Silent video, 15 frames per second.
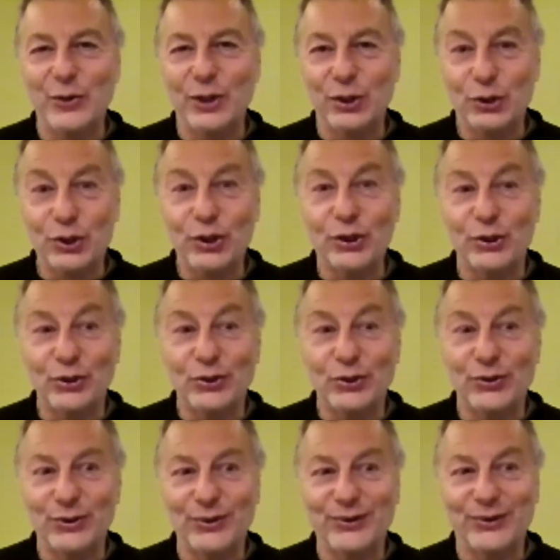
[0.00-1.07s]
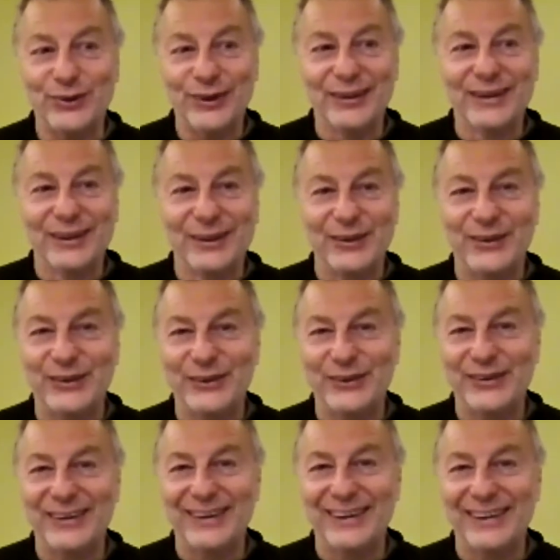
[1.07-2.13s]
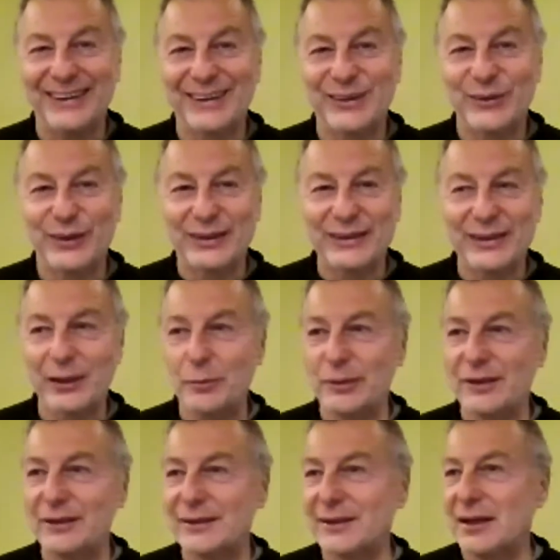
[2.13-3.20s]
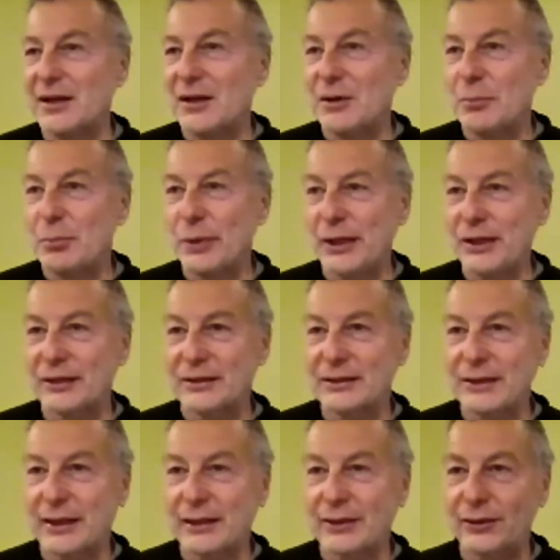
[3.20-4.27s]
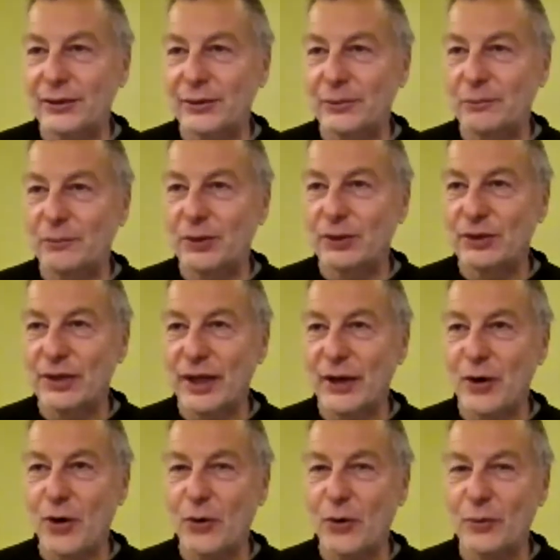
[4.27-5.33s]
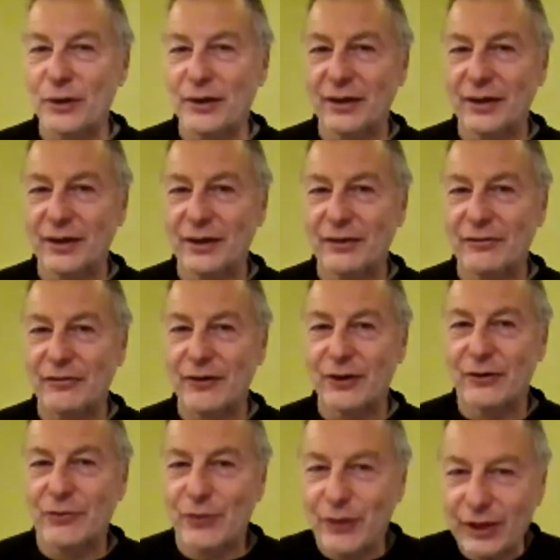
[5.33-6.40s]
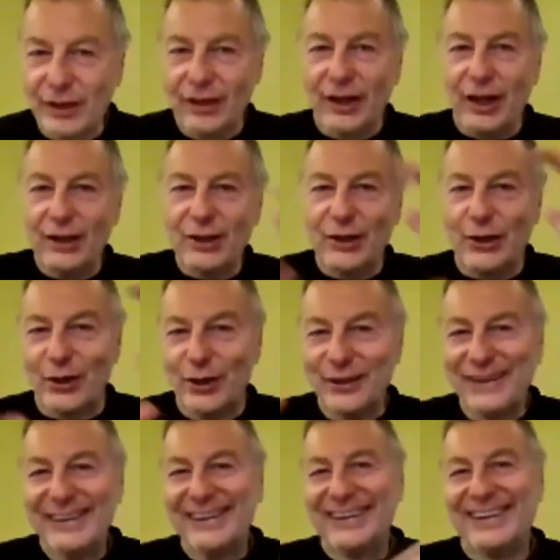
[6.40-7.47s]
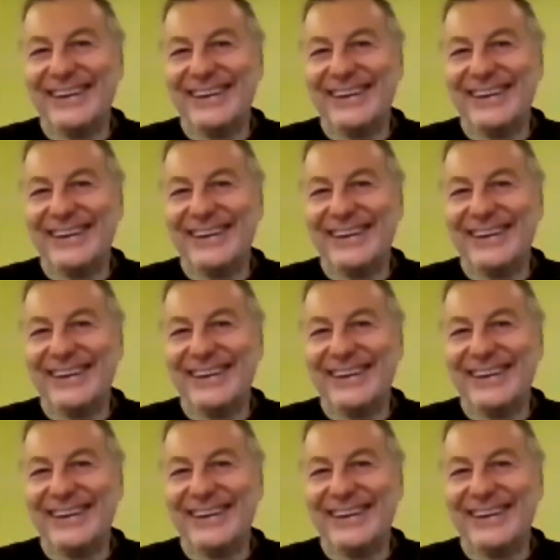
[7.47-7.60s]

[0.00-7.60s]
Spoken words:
church, to the cinemas, but instead you stay home in front of your little altar. You know?